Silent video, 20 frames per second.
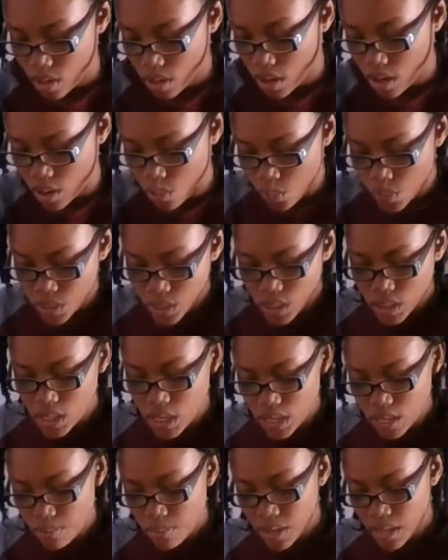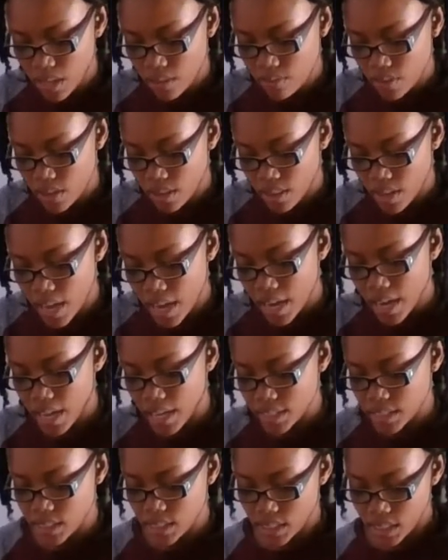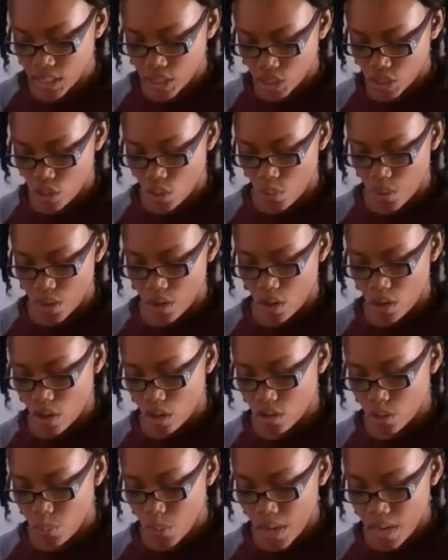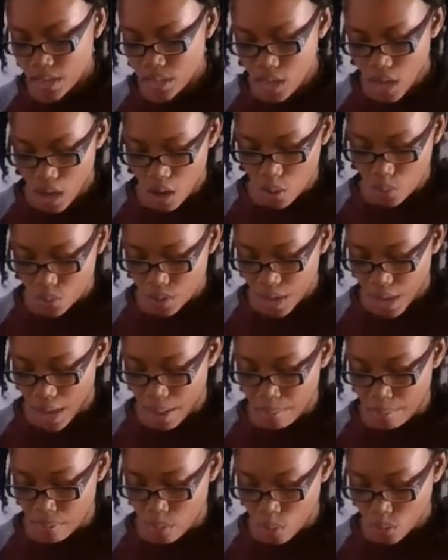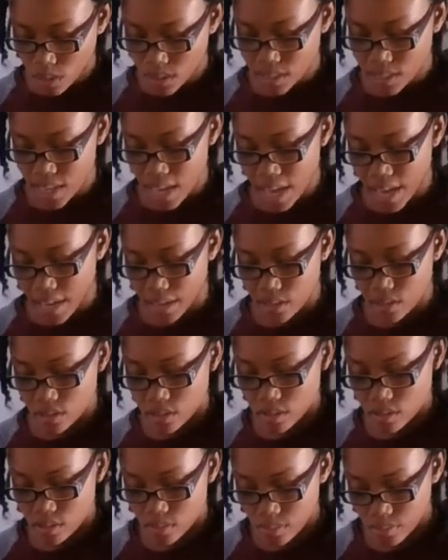And we're just going to be giving that a stitch going all the way down and both sides.